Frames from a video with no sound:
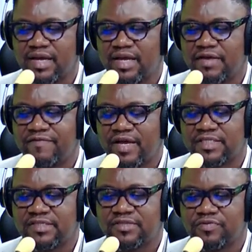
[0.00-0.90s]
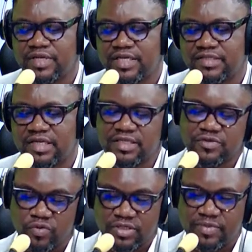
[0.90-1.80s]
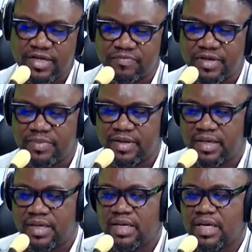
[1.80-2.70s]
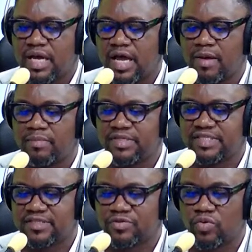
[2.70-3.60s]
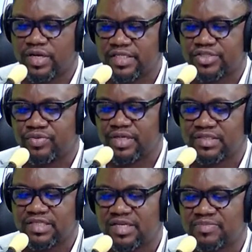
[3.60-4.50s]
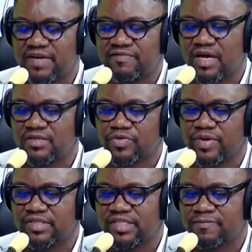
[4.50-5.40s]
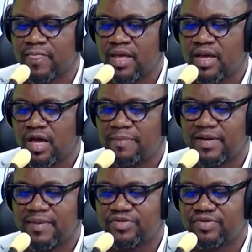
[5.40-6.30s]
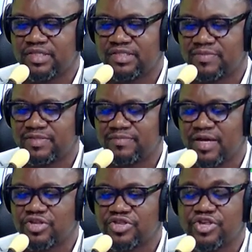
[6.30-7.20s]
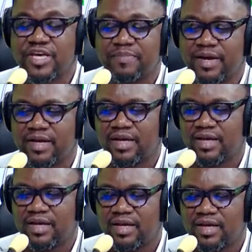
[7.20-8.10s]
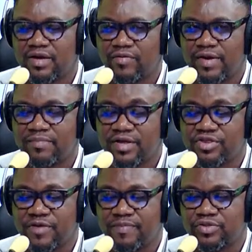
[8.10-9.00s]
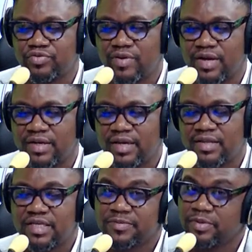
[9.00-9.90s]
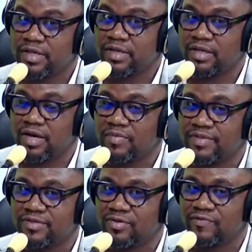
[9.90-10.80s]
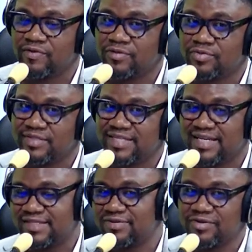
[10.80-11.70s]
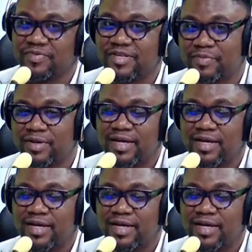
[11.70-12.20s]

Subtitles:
In fact, this is what he says, as quoted by the paper. He says, quote, "It is true that systems have consequences. A parliamentary system is much cheaper, all right, much cheaper to run." This is a political economist, though. For those who are saying it's not going to be cheaper.